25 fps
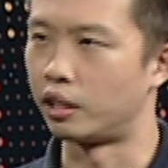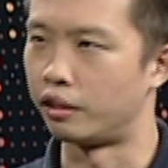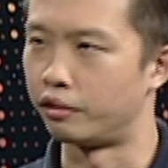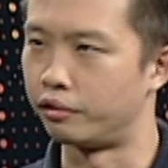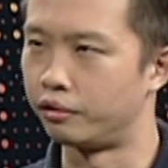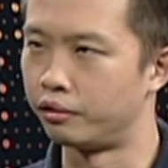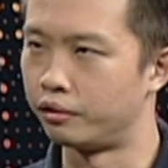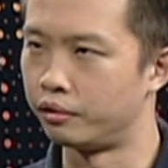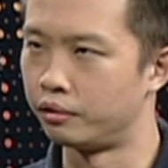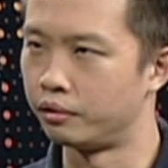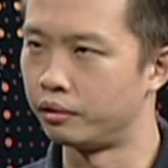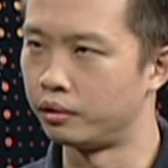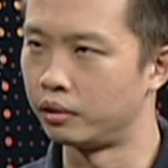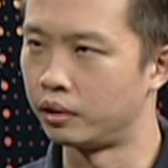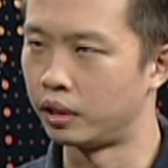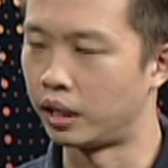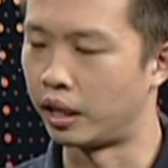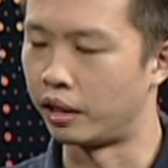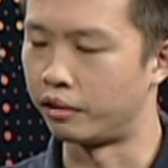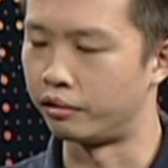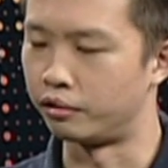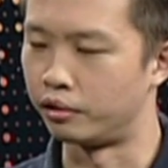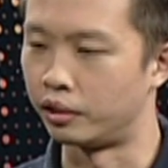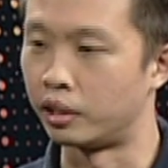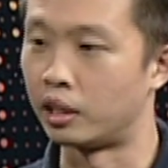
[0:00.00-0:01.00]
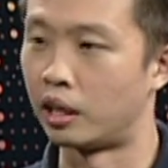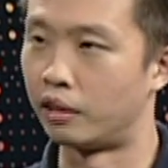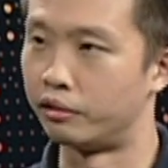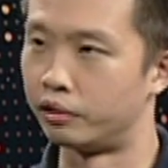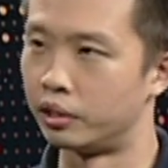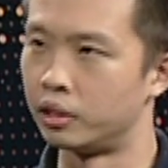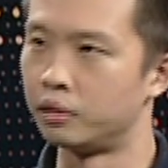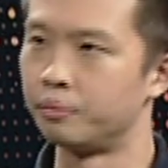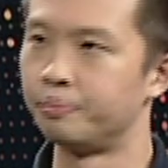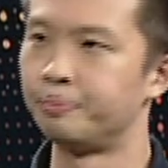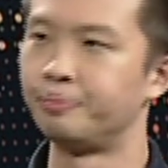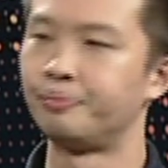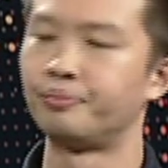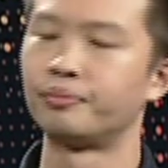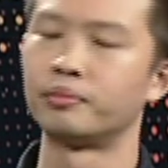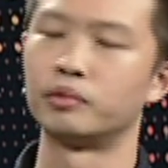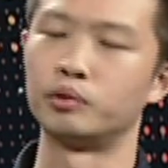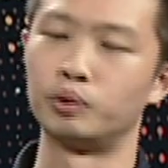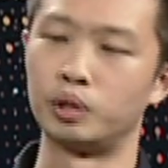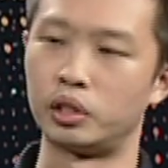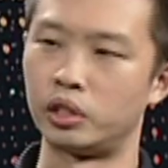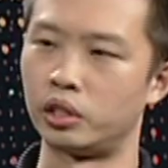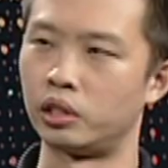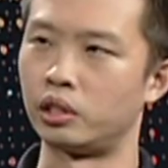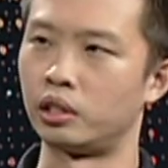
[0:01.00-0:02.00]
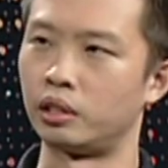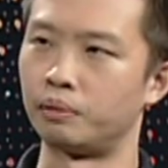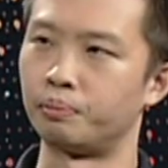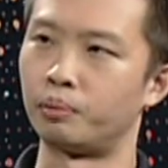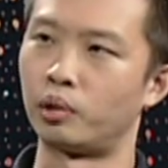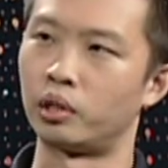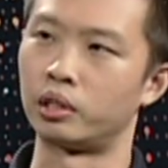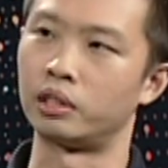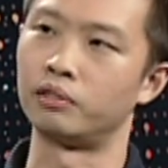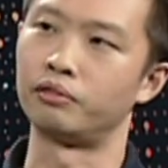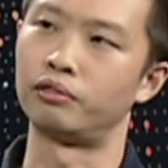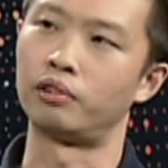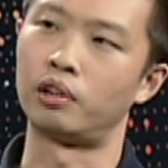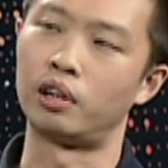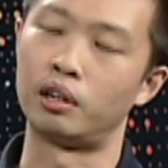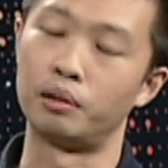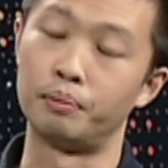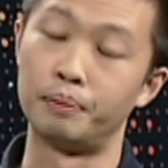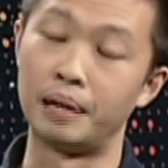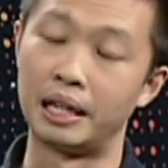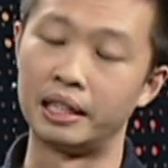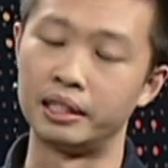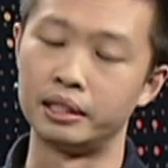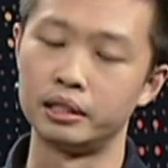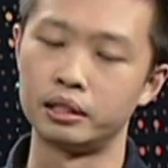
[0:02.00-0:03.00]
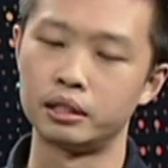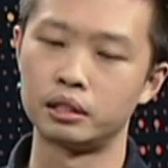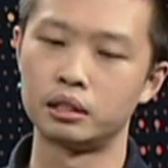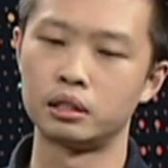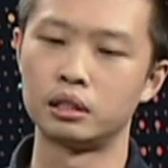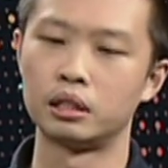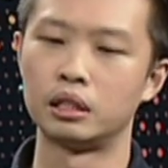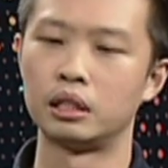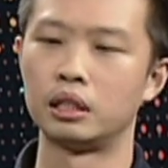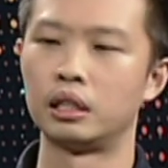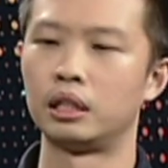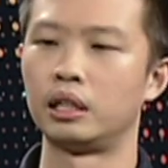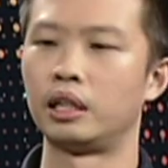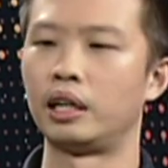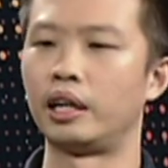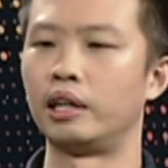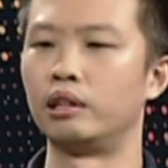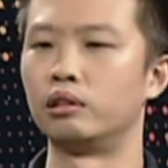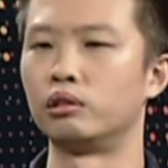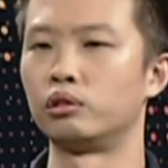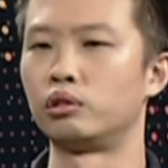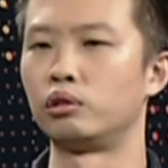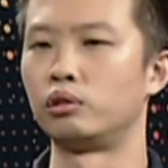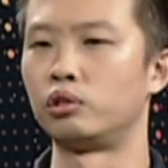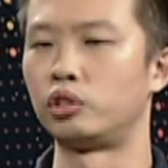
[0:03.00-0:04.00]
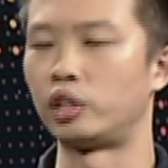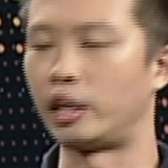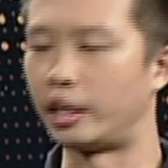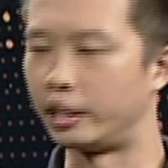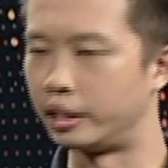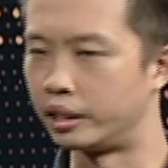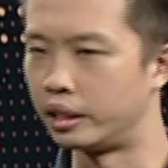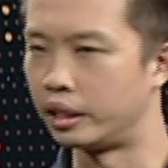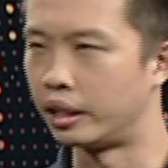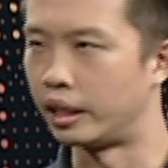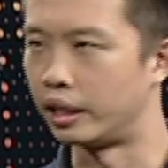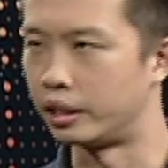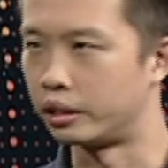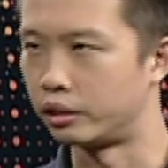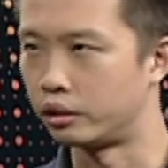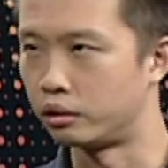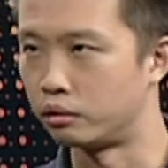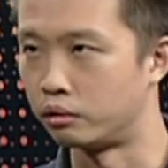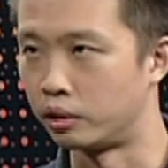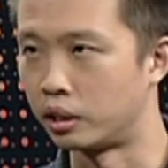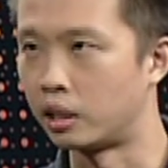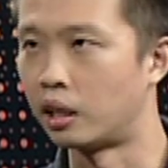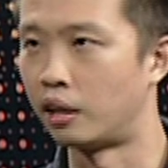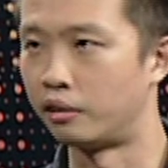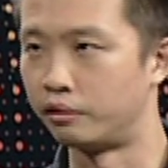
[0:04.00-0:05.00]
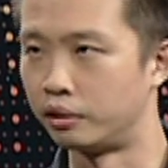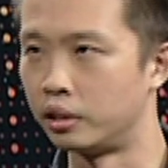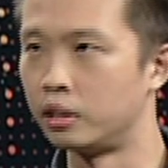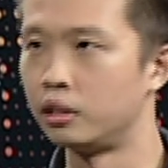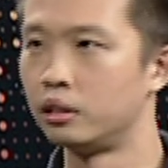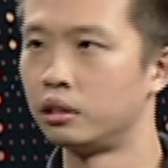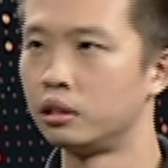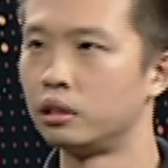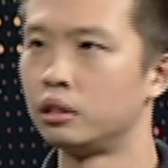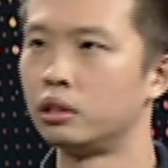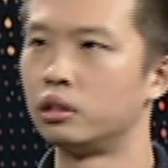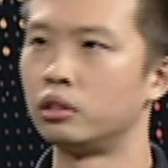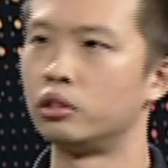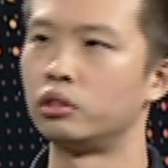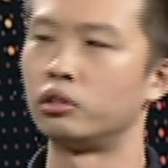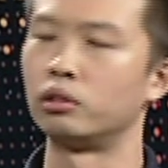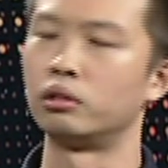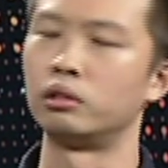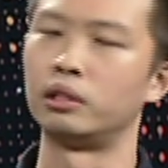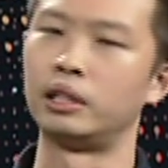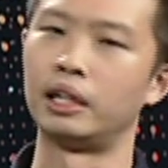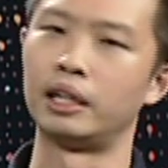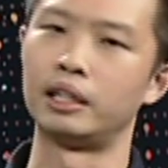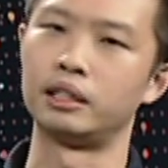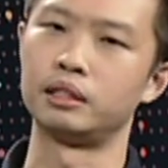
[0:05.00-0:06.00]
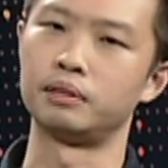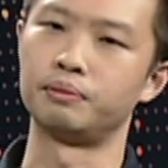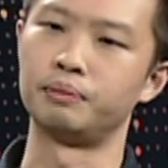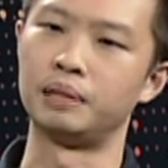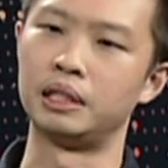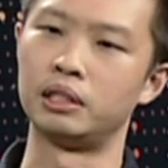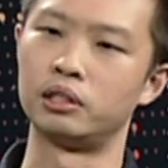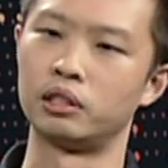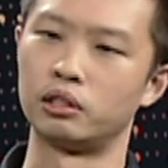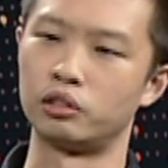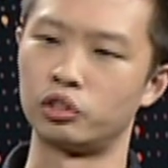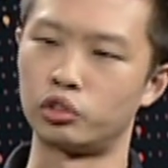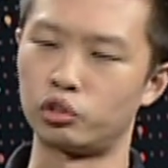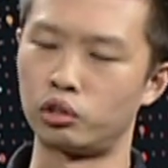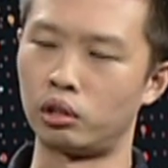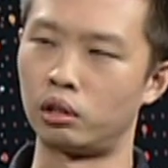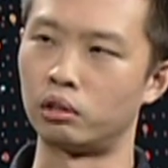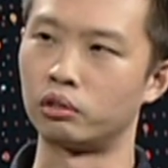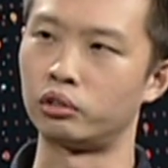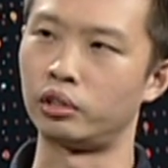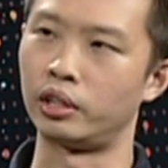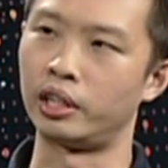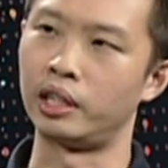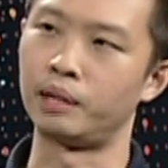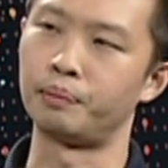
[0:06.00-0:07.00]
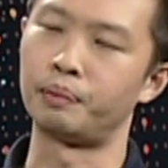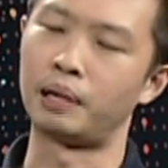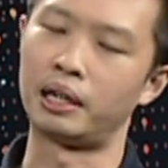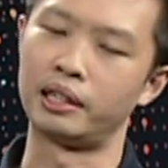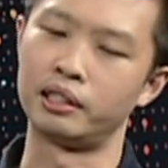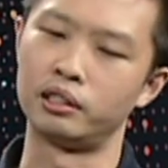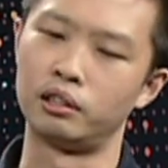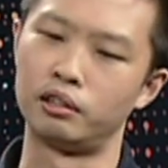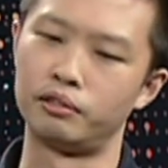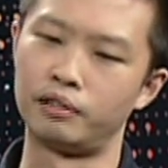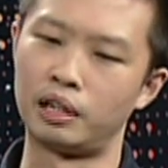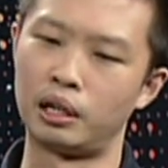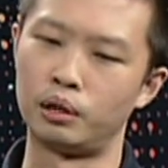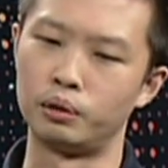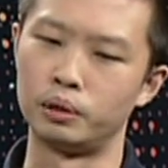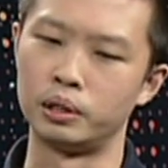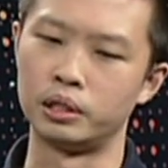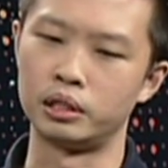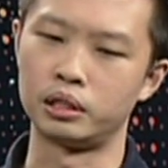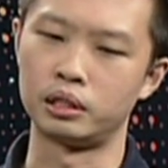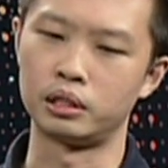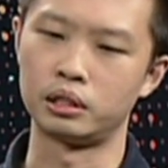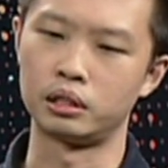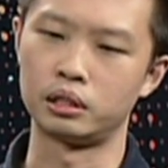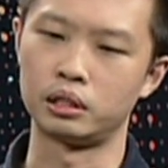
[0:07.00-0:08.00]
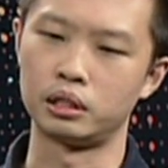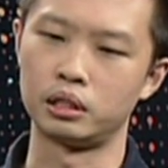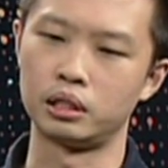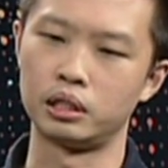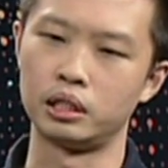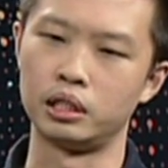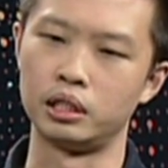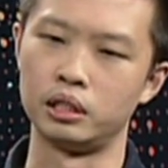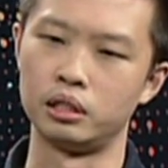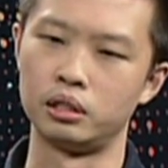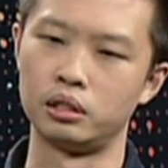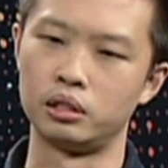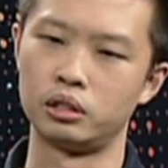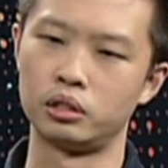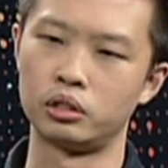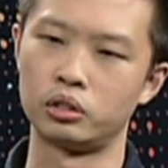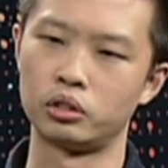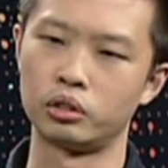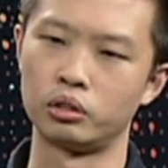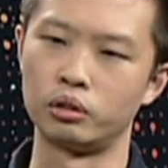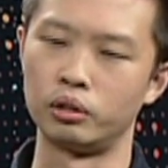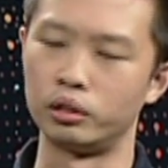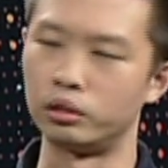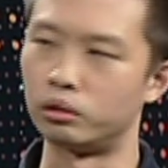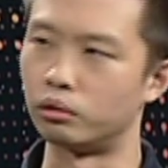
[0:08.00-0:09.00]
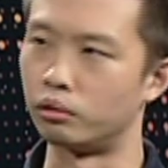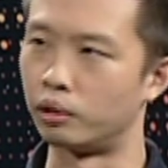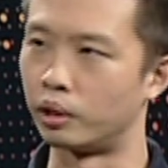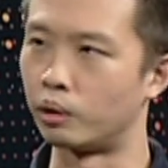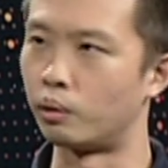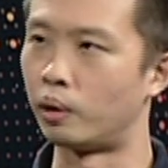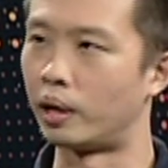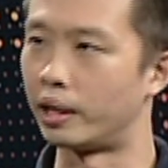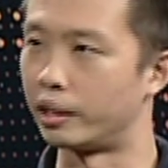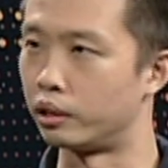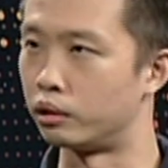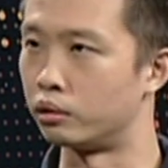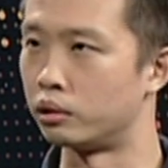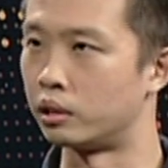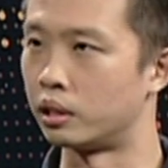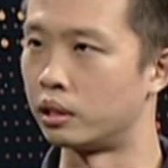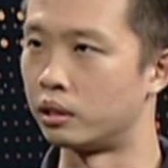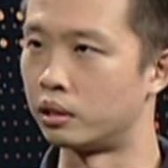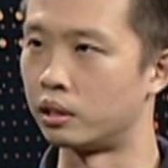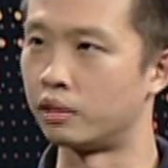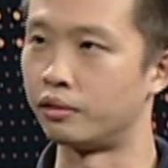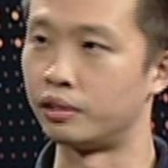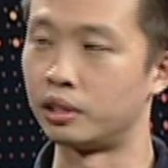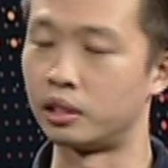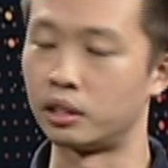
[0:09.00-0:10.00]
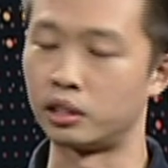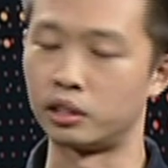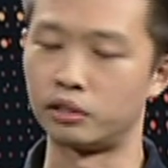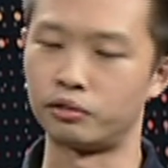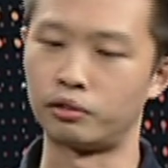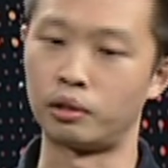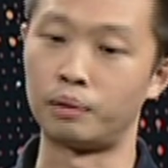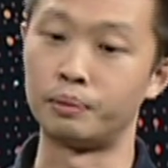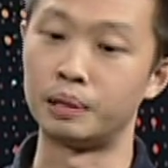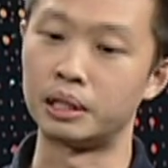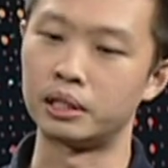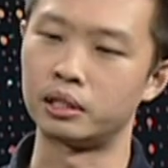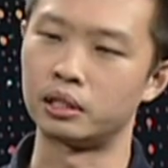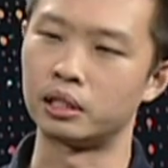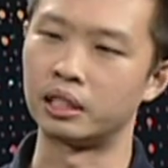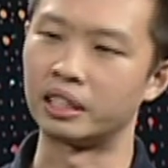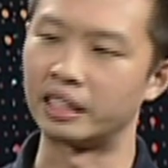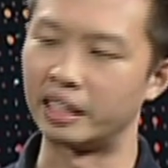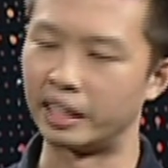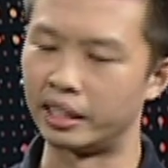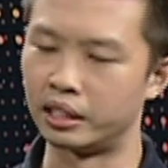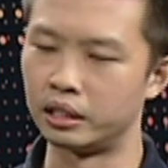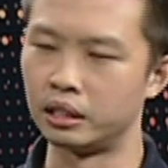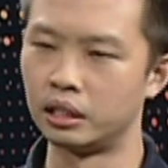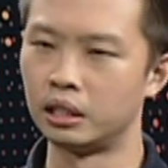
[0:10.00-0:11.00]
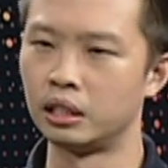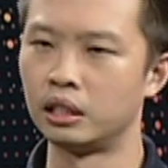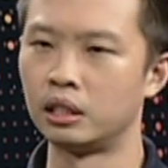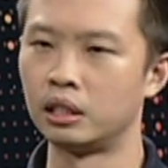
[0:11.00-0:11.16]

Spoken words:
have recovered, which is important for our balance, and also China has recovered. So that means a strong trading partner of ours is going to require goods and services from us again.